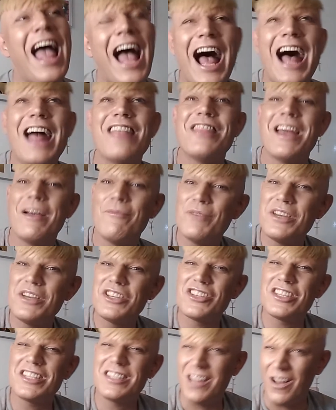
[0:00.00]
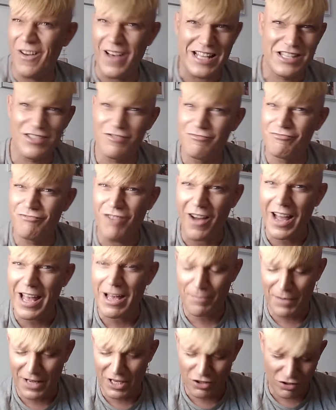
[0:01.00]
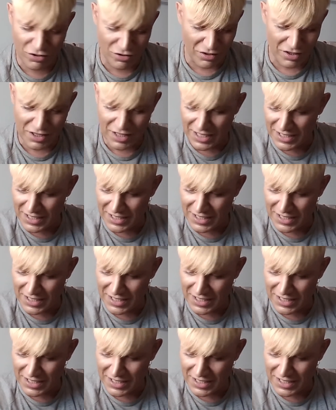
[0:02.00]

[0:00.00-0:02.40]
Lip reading: And then we just started to write a bunch of songs.